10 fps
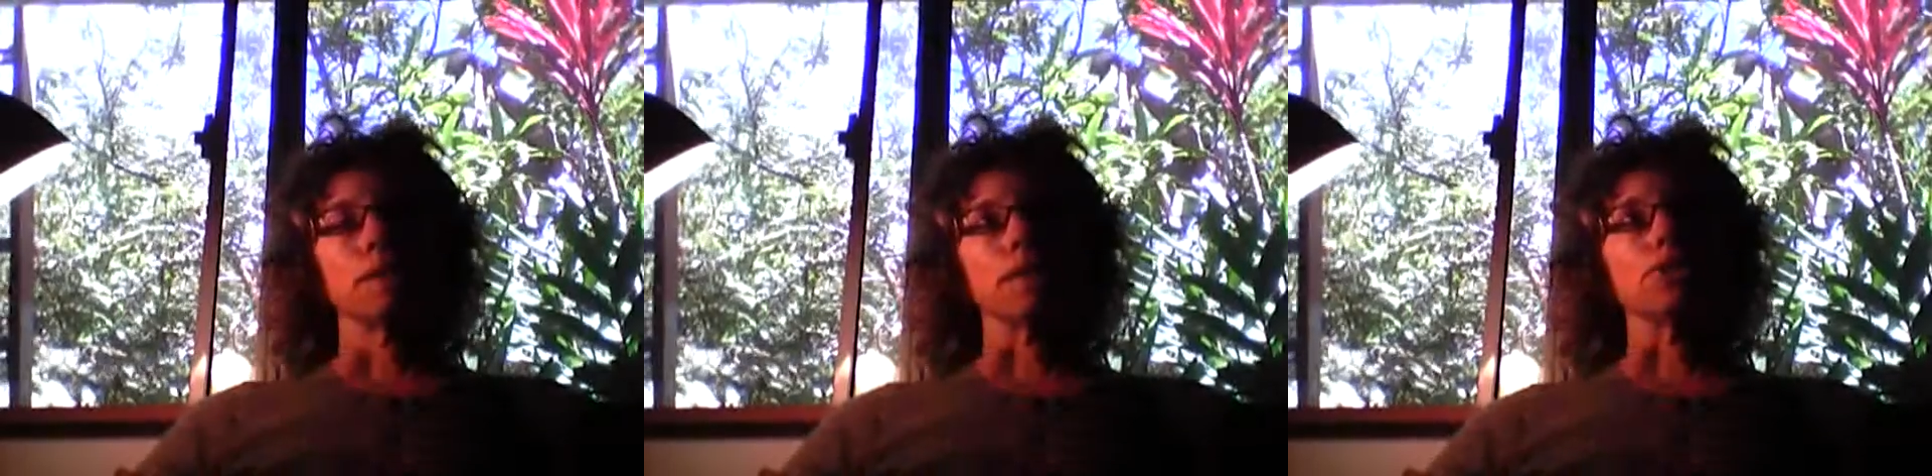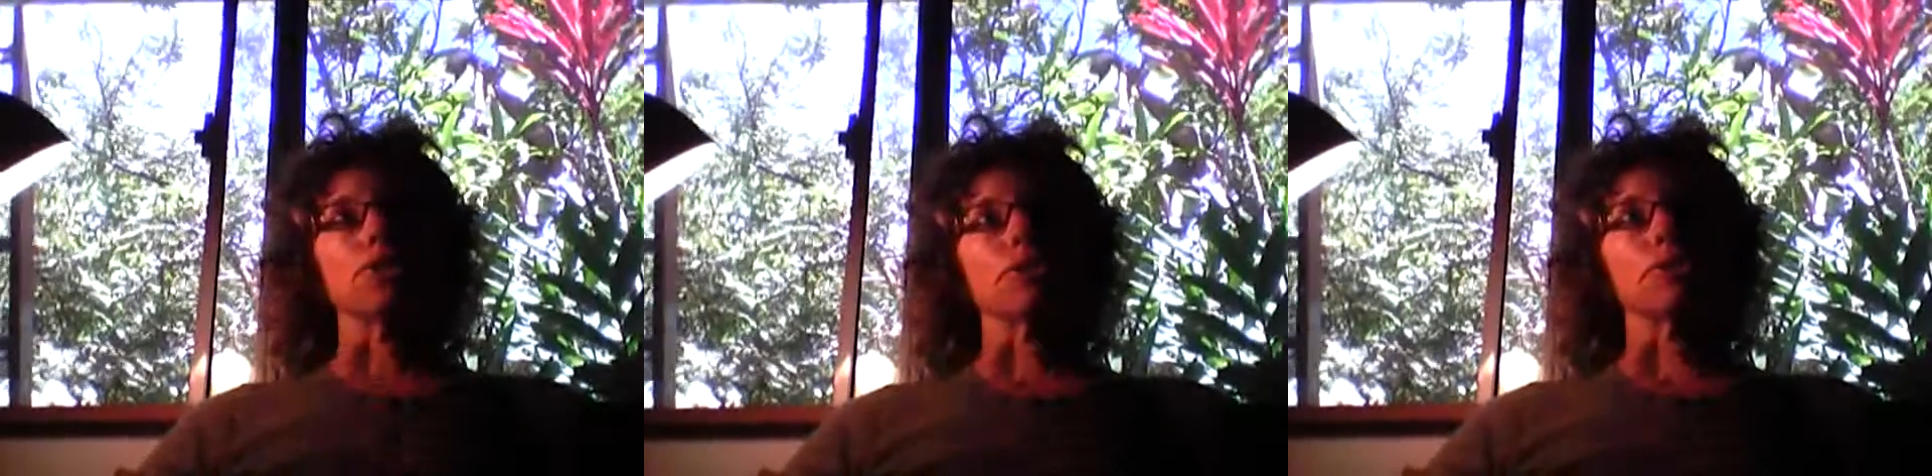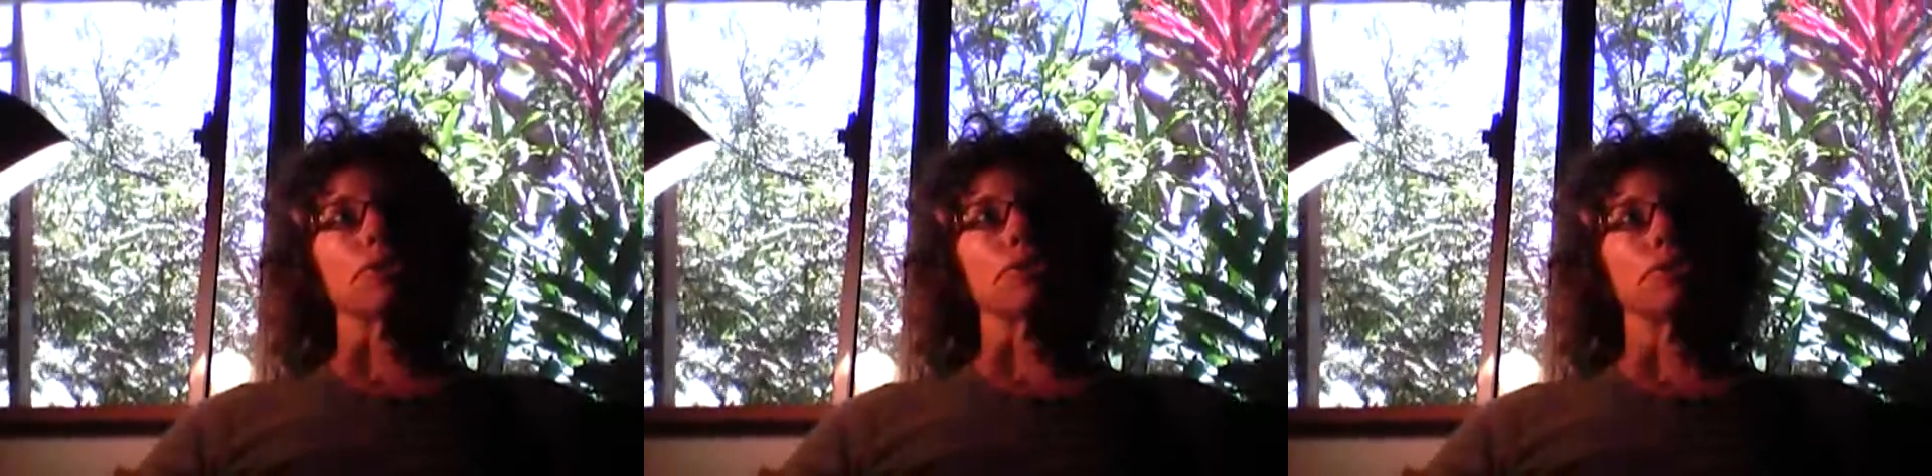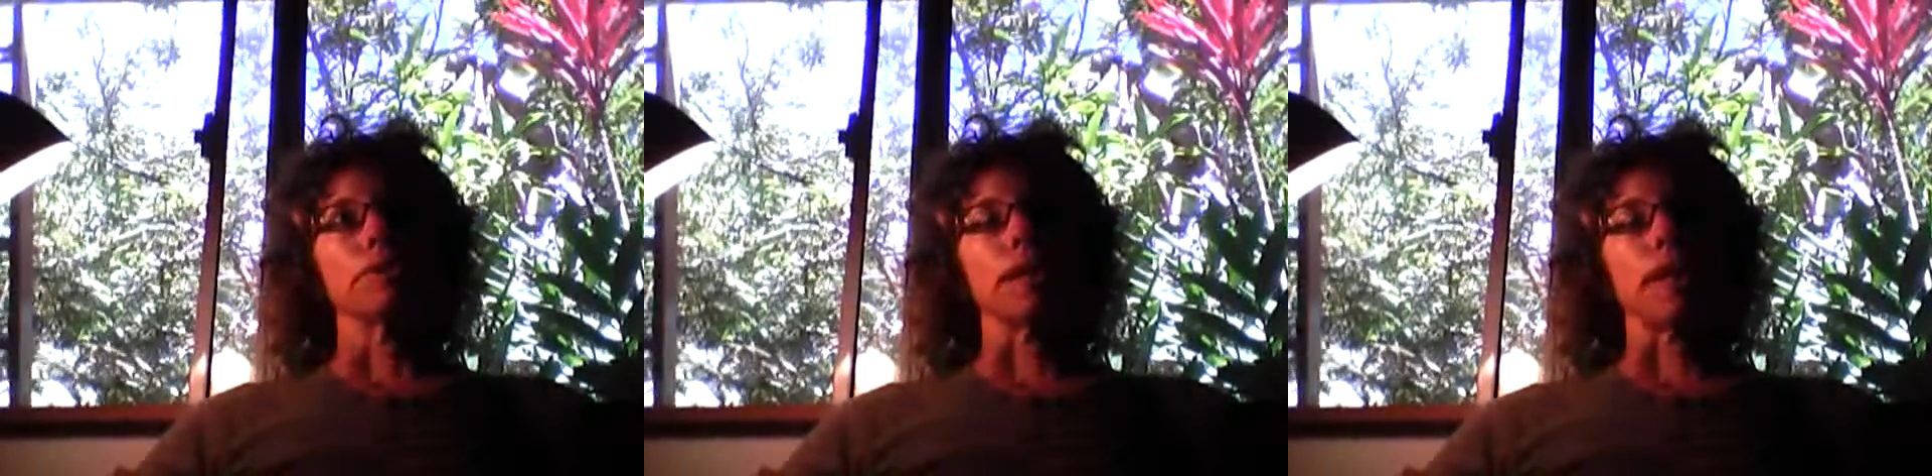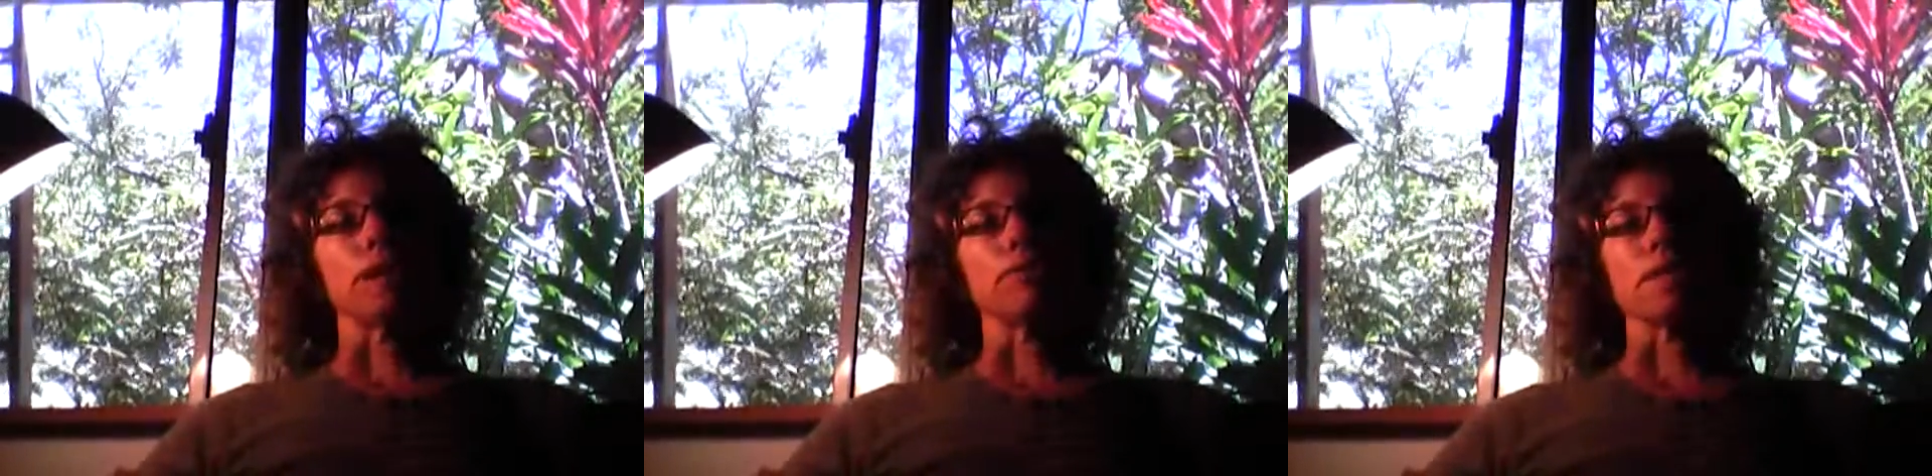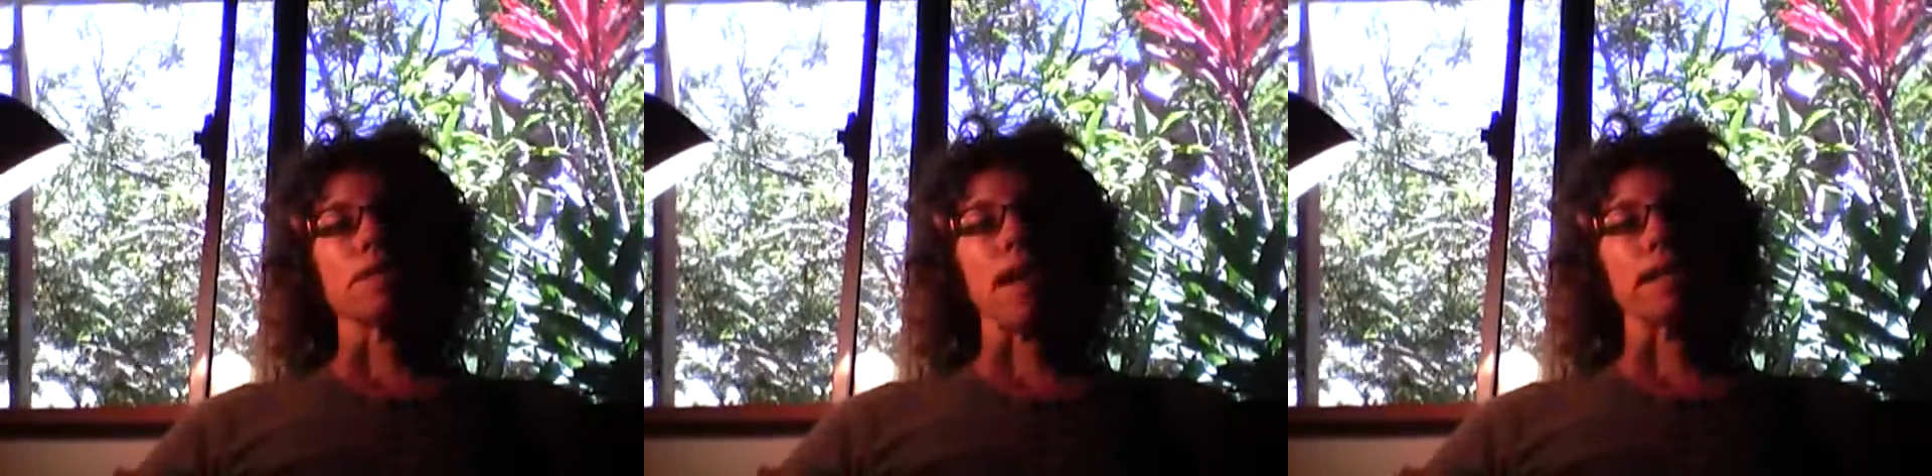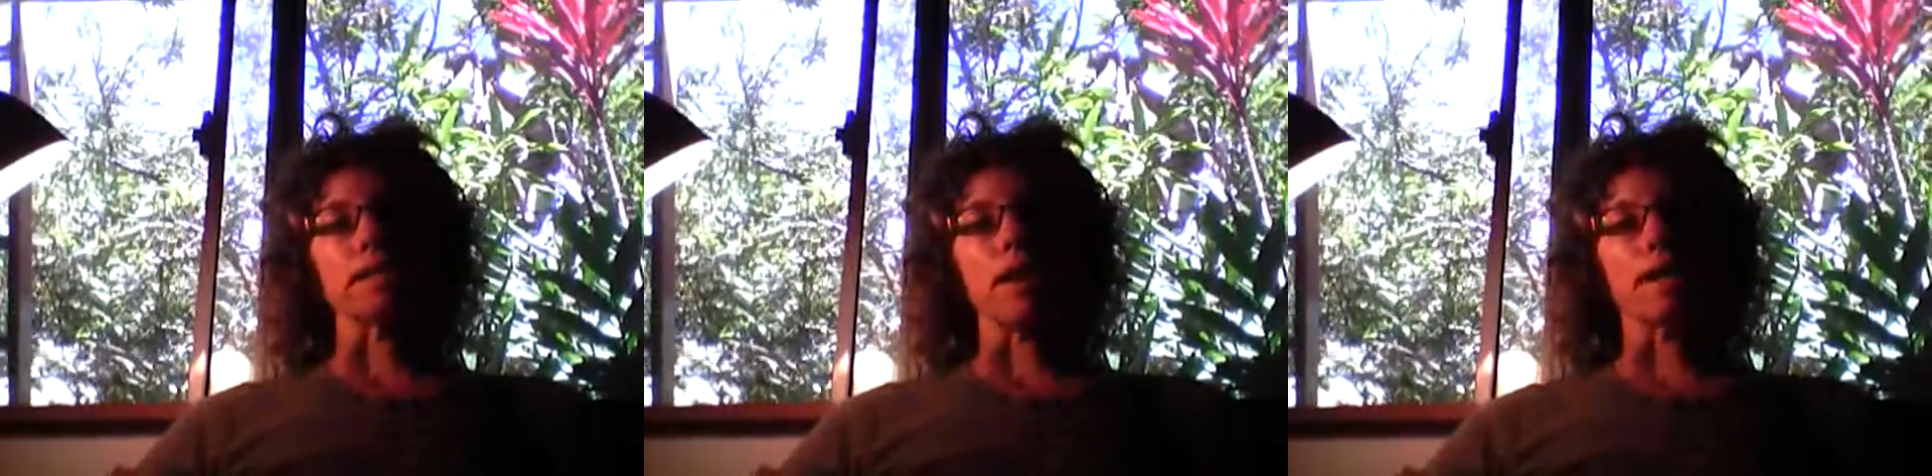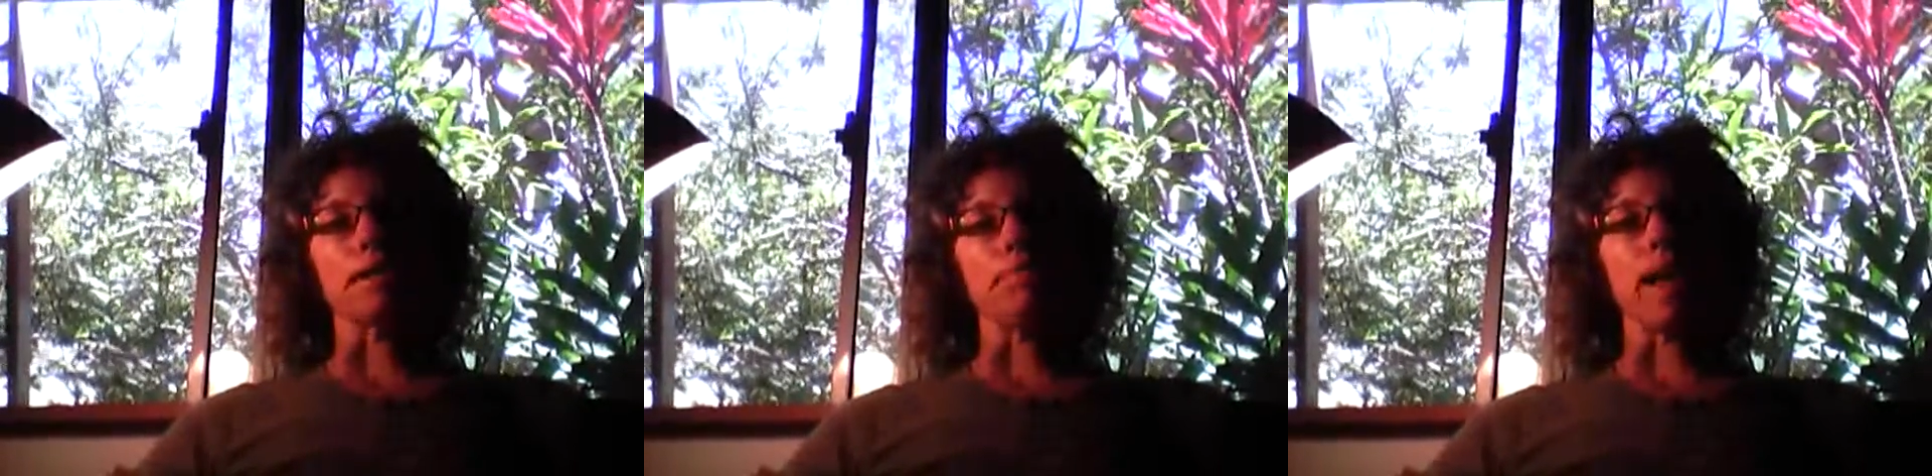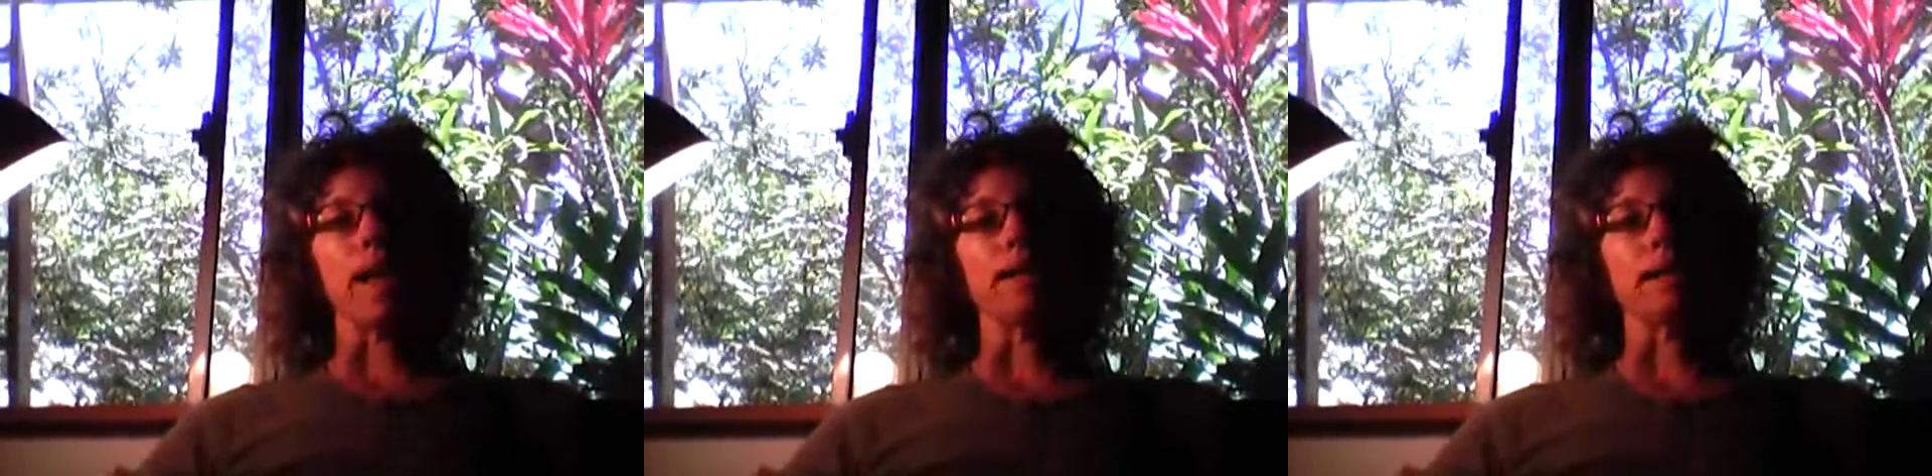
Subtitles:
issue, and it was decided not to pay